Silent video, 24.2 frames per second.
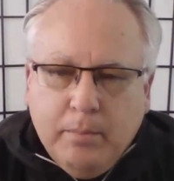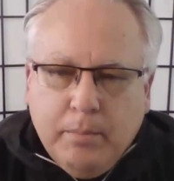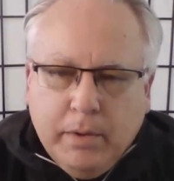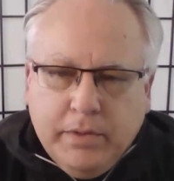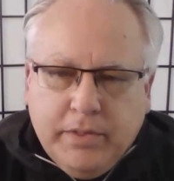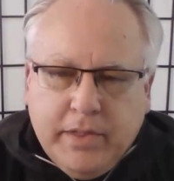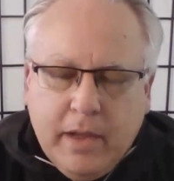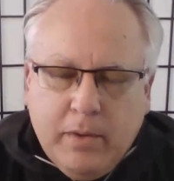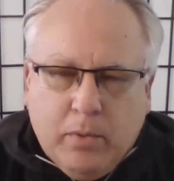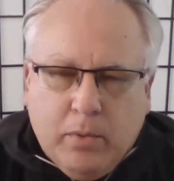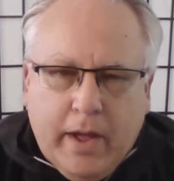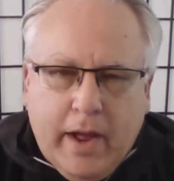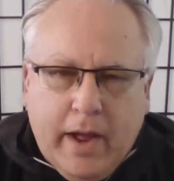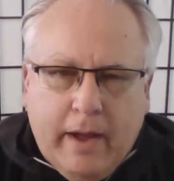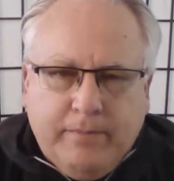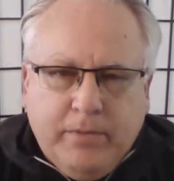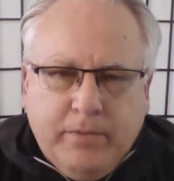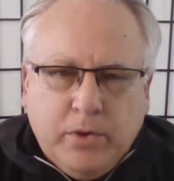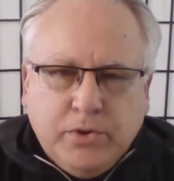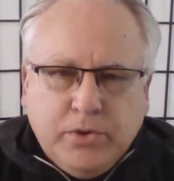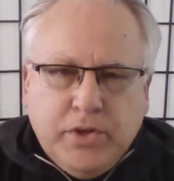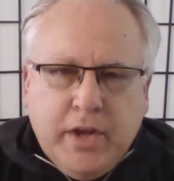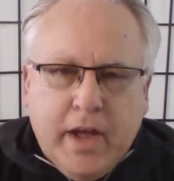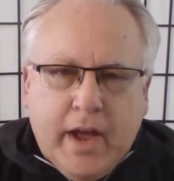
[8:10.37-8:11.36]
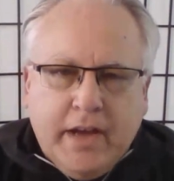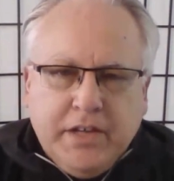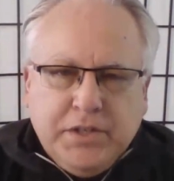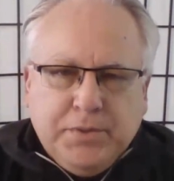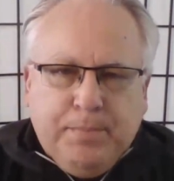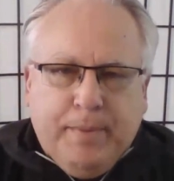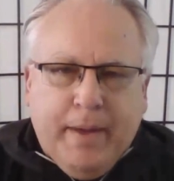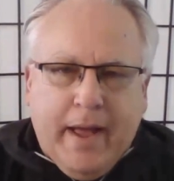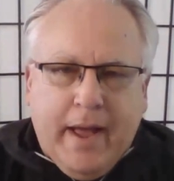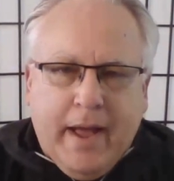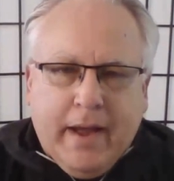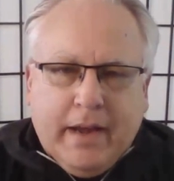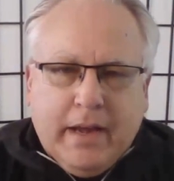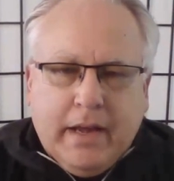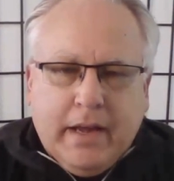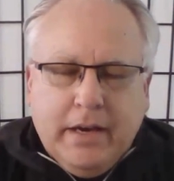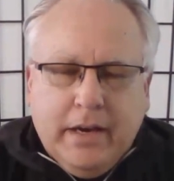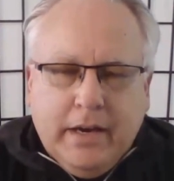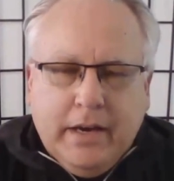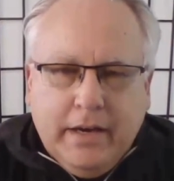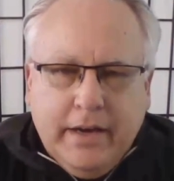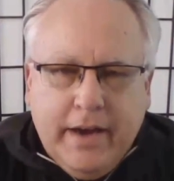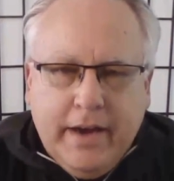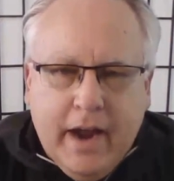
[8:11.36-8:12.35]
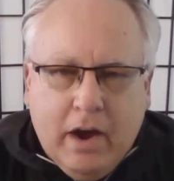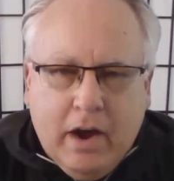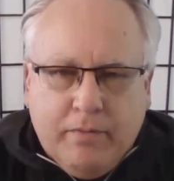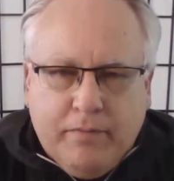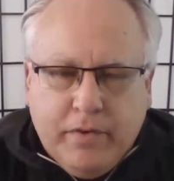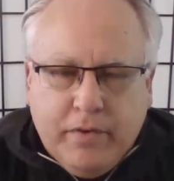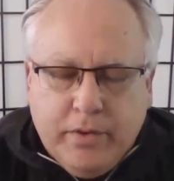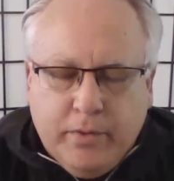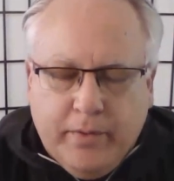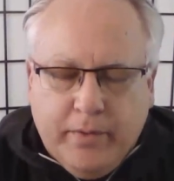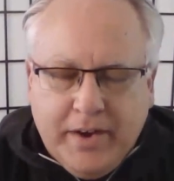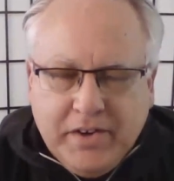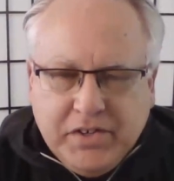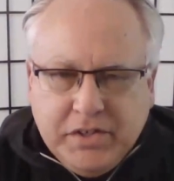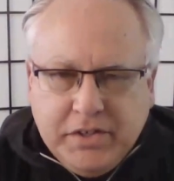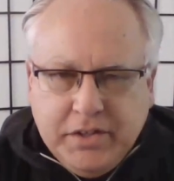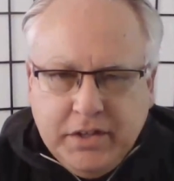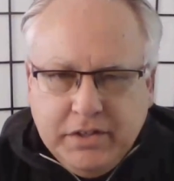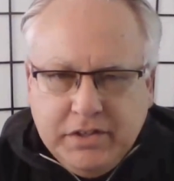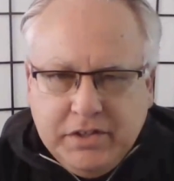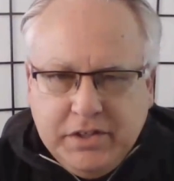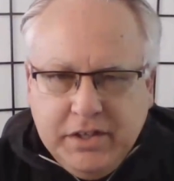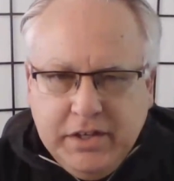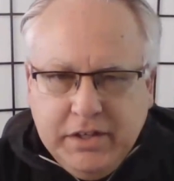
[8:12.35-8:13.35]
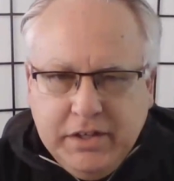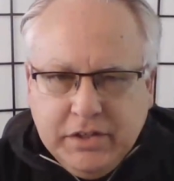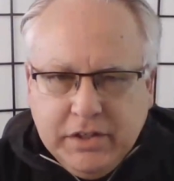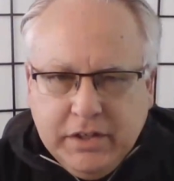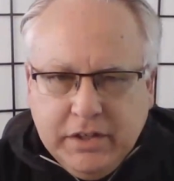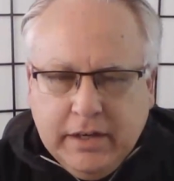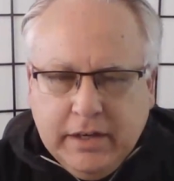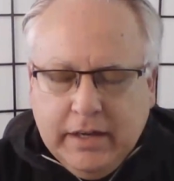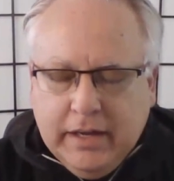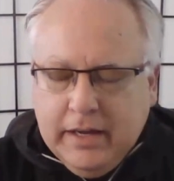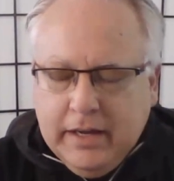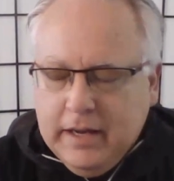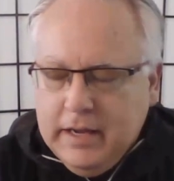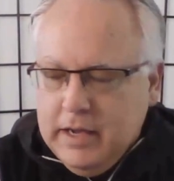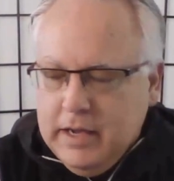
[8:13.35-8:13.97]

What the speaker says: but they will have those guys back now for the rest of the season.